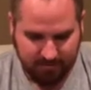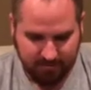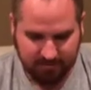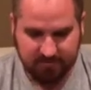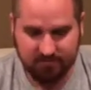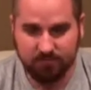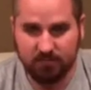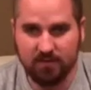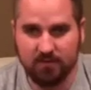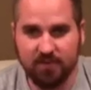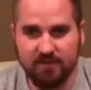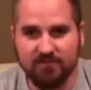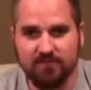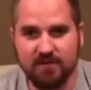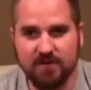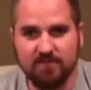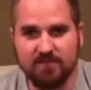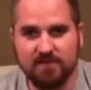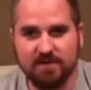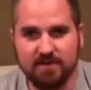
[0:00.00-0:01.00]
This is one of my
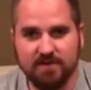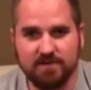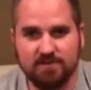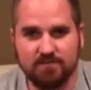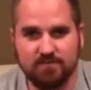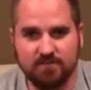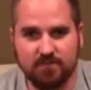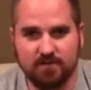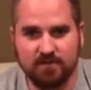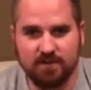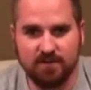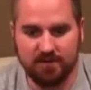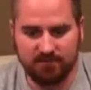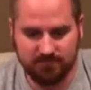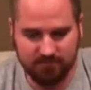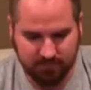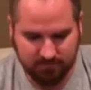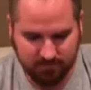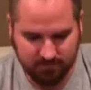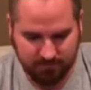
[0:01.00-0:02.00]
favorite discs, one that I
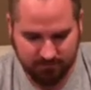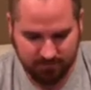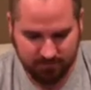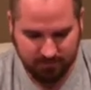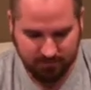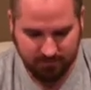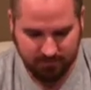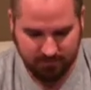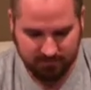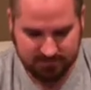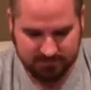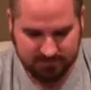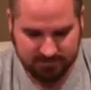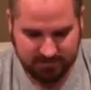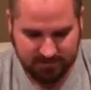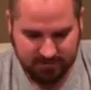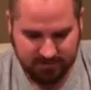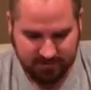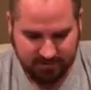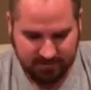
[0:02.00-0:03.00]
throw the most.
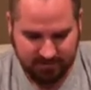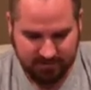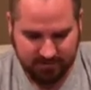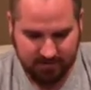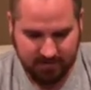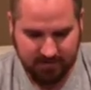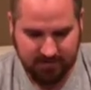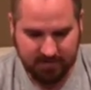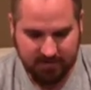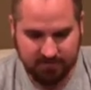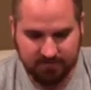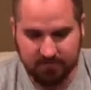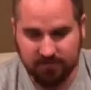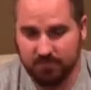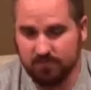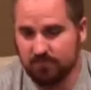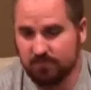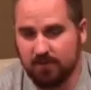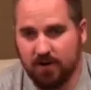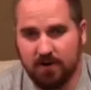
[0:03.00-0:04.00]
I
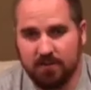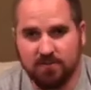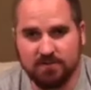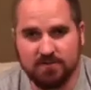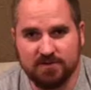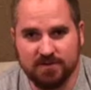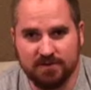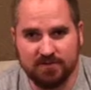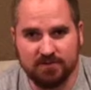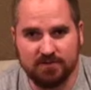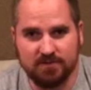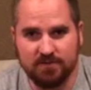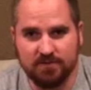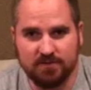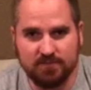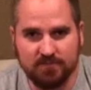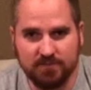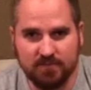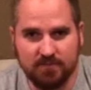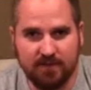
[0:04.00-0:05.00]
throw almost
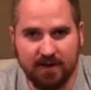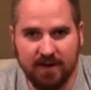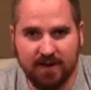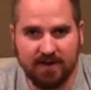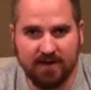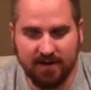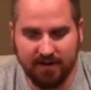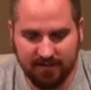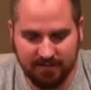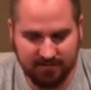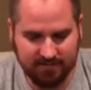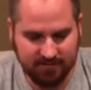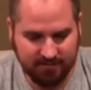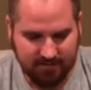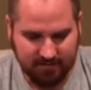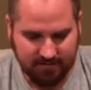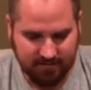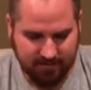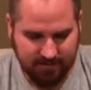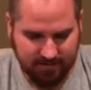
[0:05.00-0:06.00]
exclusively backhand,
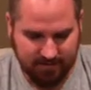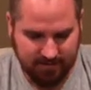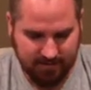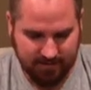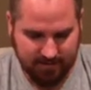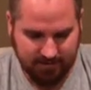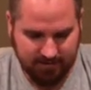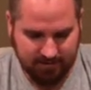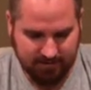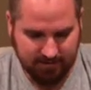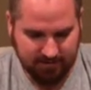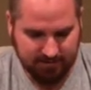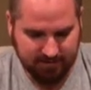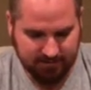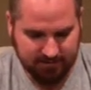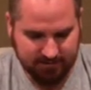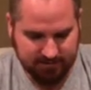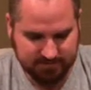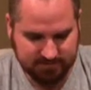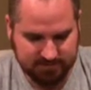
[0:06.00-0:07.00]
and
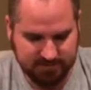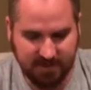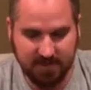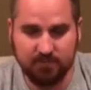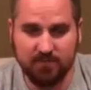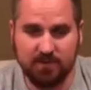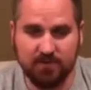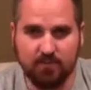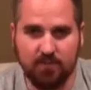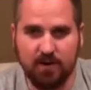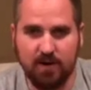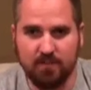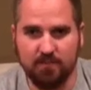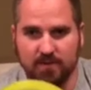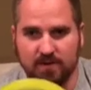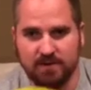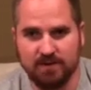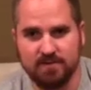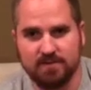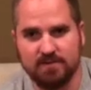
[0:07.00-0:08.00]
the Champion
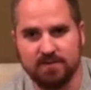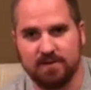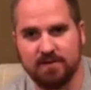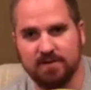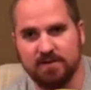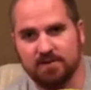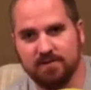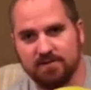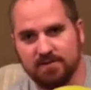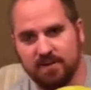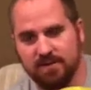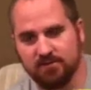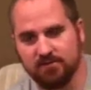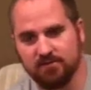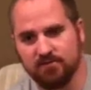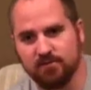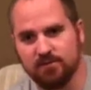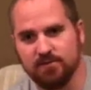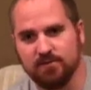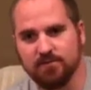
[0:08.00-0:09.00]
Mamba has
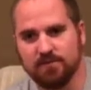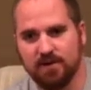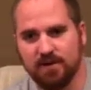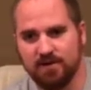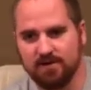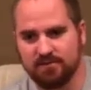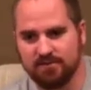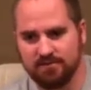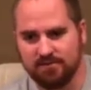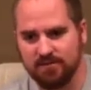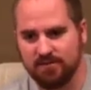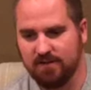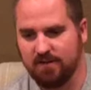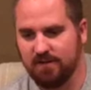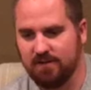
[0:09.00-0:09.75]
a real nice